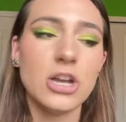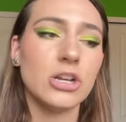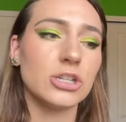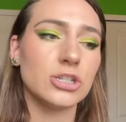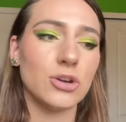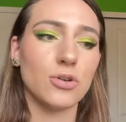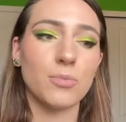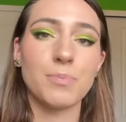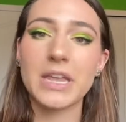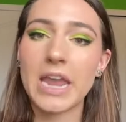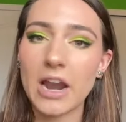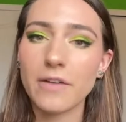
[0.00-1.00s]
So be
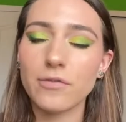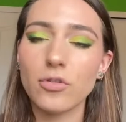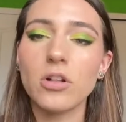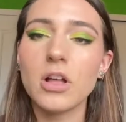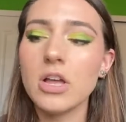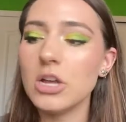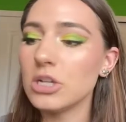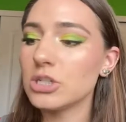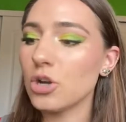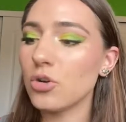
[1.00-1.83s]
careful. So